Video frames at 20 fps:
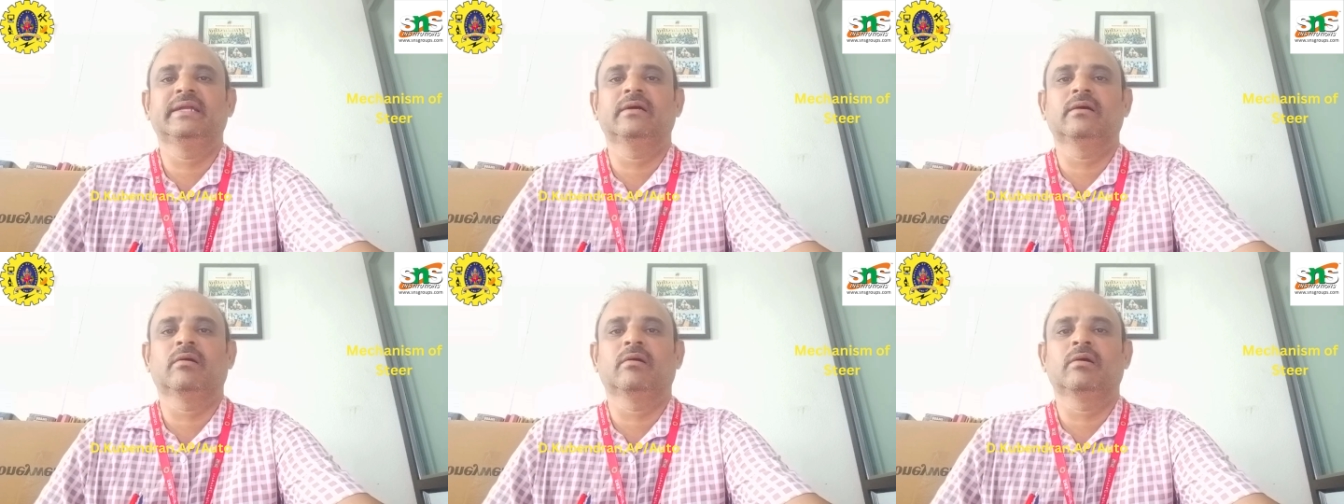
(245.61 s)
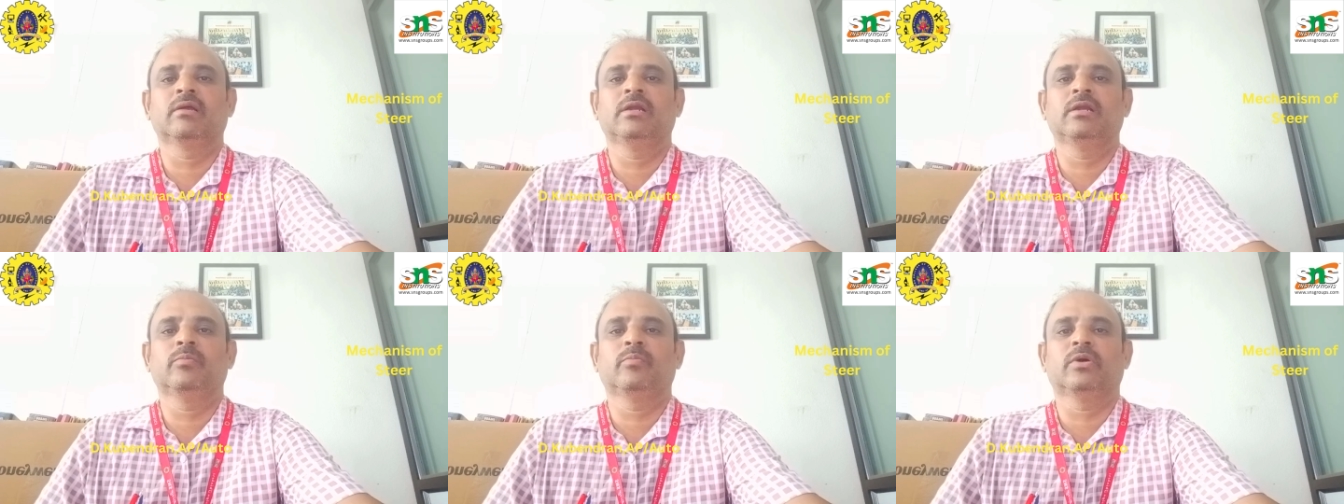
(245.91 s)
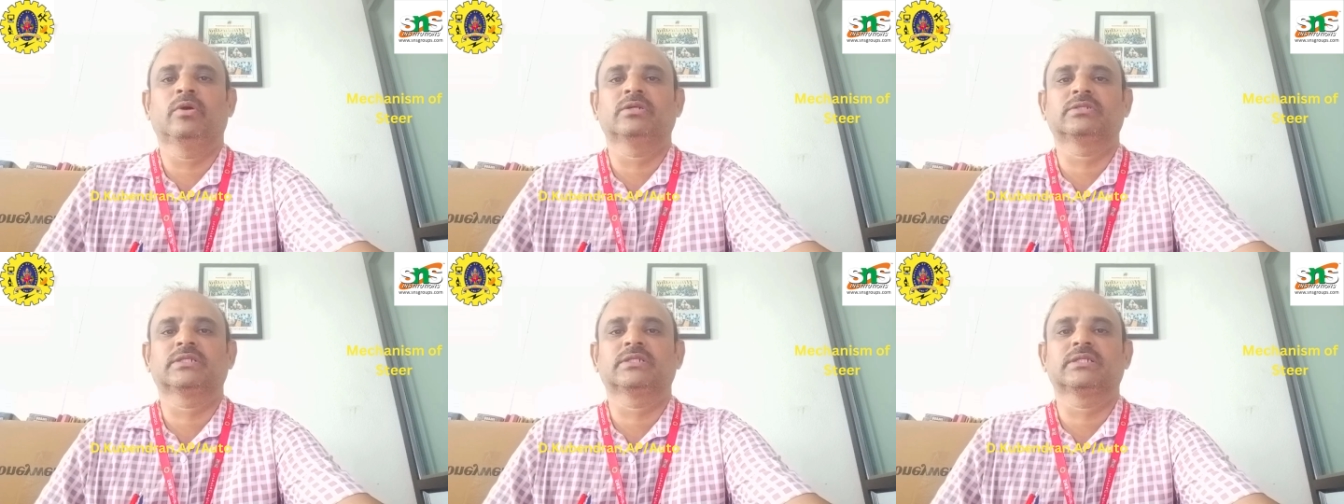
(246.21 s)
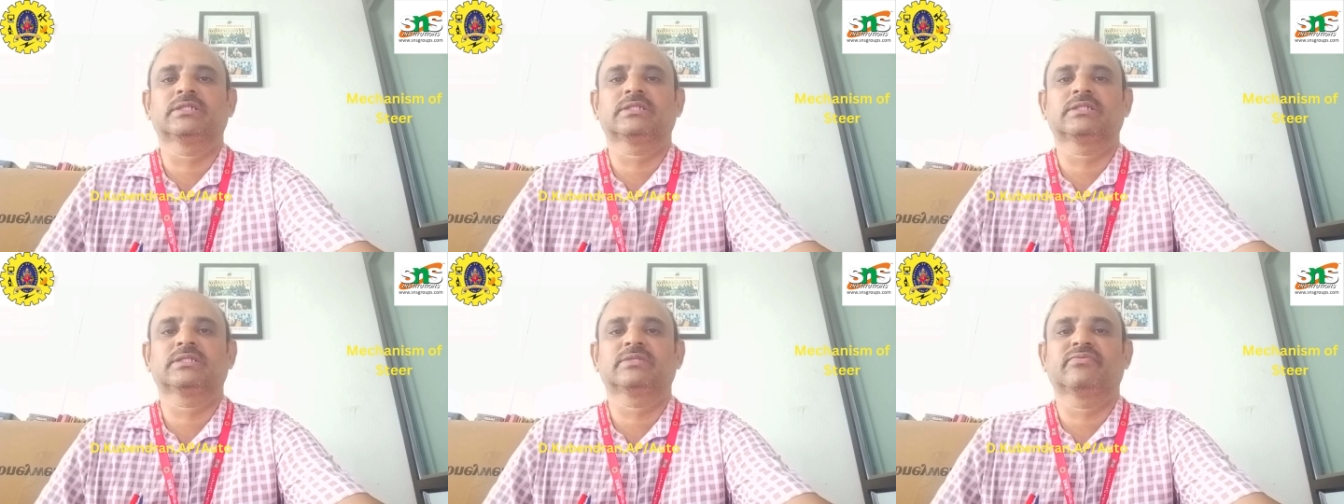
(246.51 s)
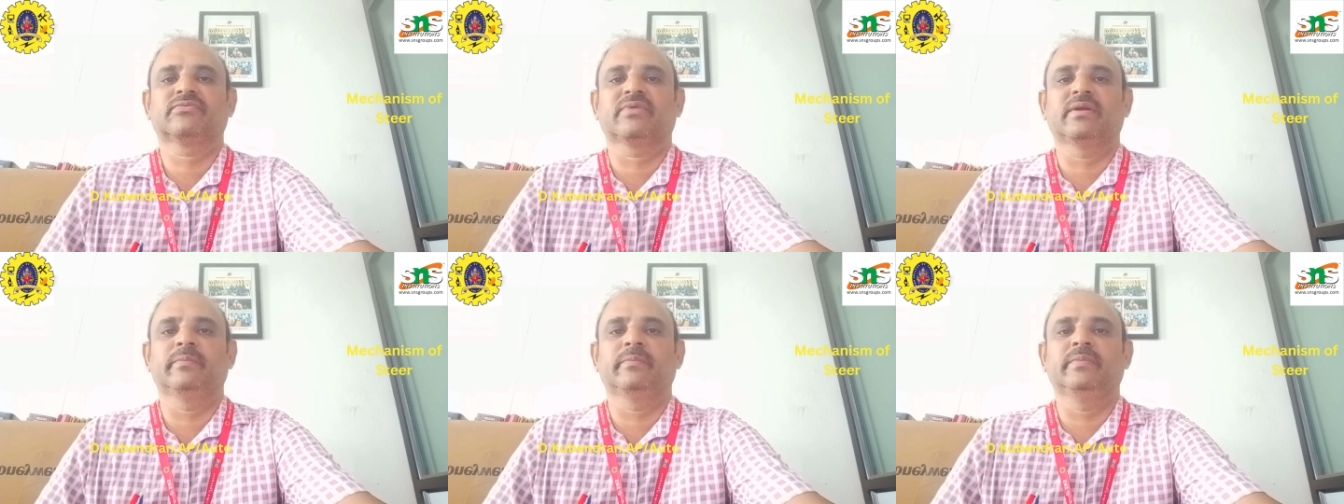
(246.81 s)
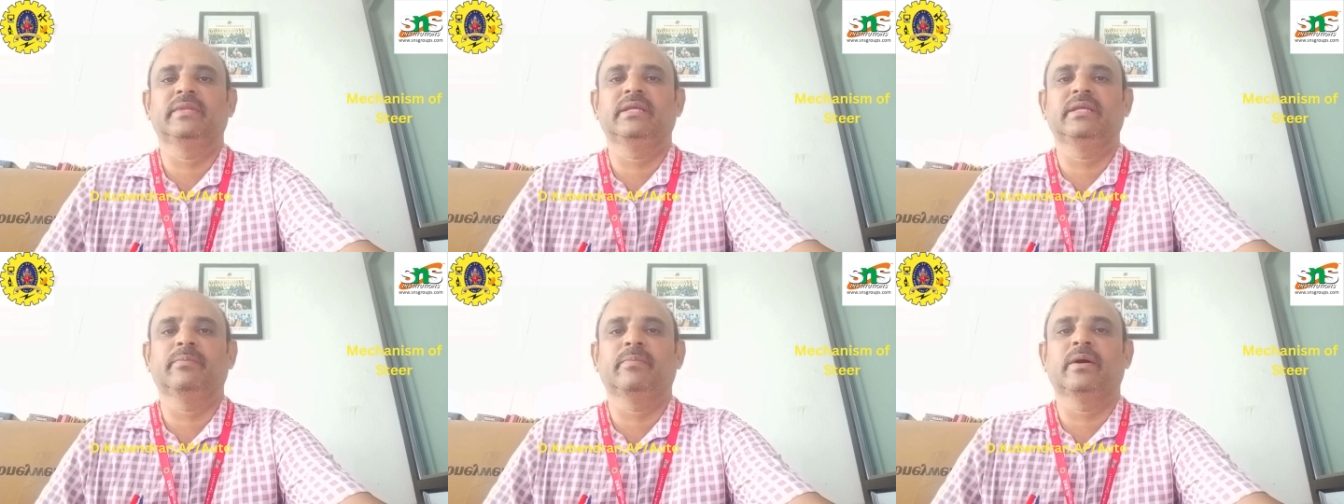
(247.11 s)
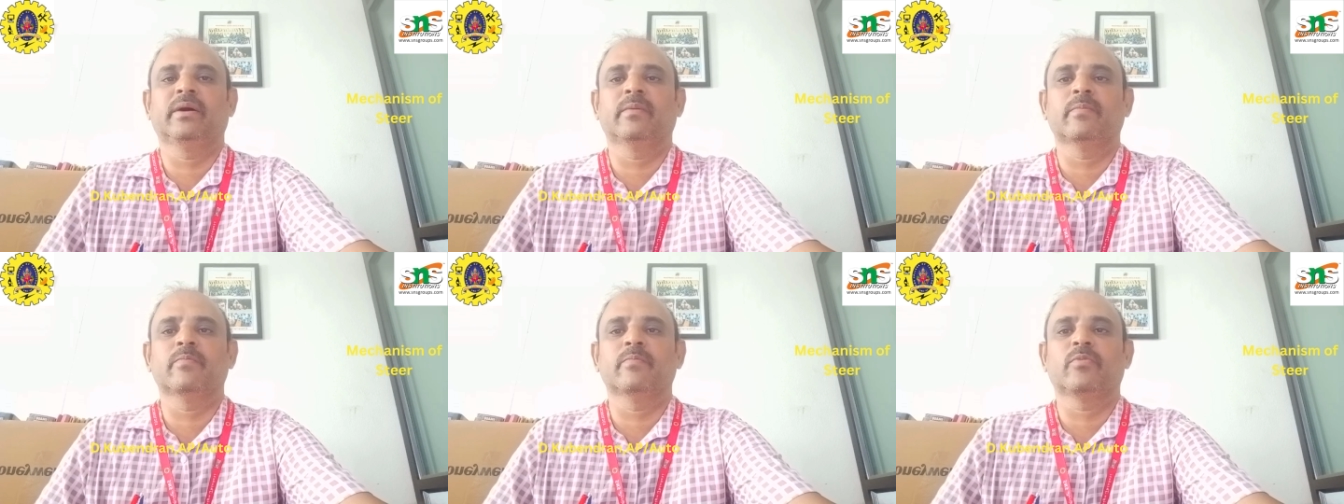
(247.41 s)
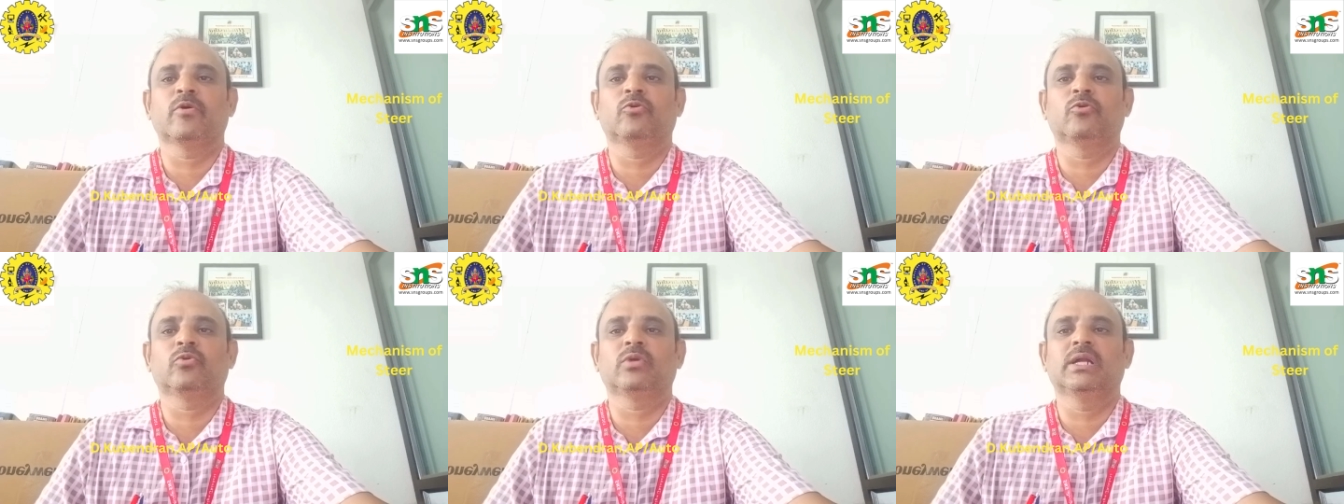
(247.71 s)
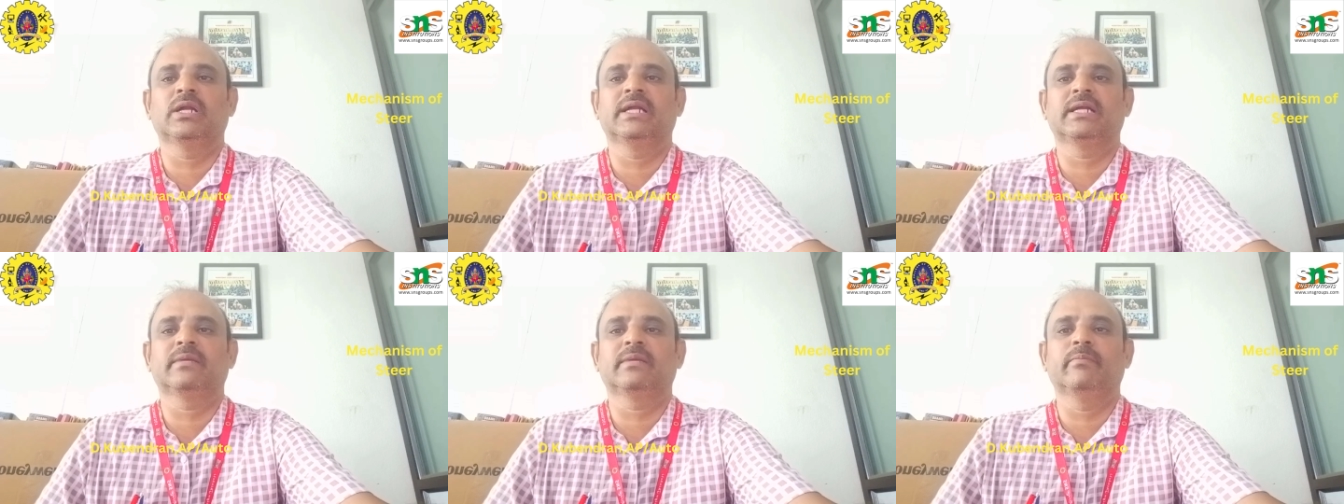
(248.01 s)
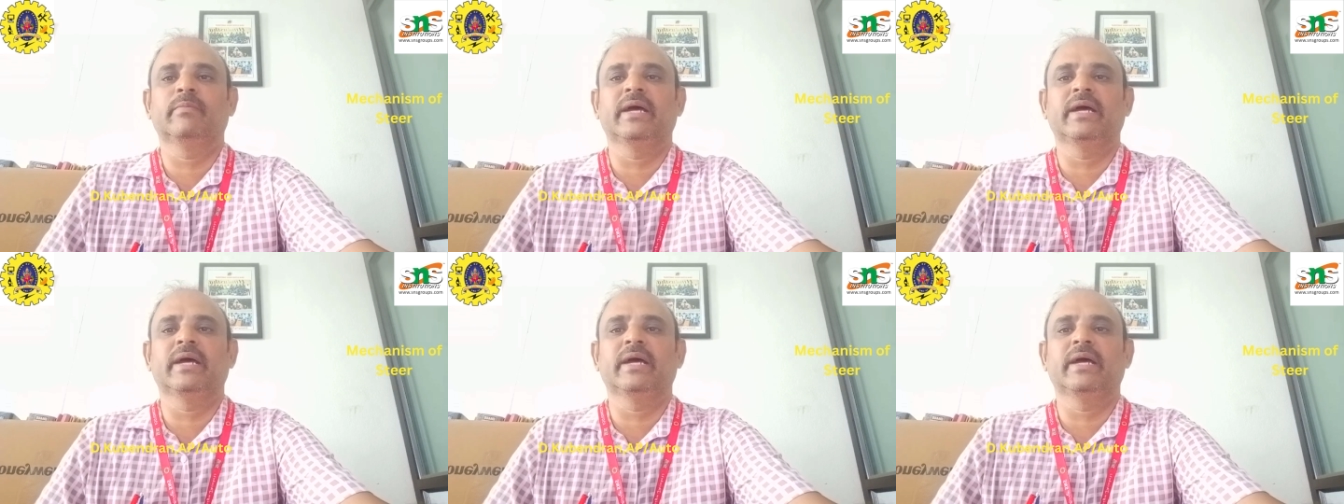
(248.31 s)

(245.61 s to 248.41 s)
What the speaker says: oil passes from the pump outlet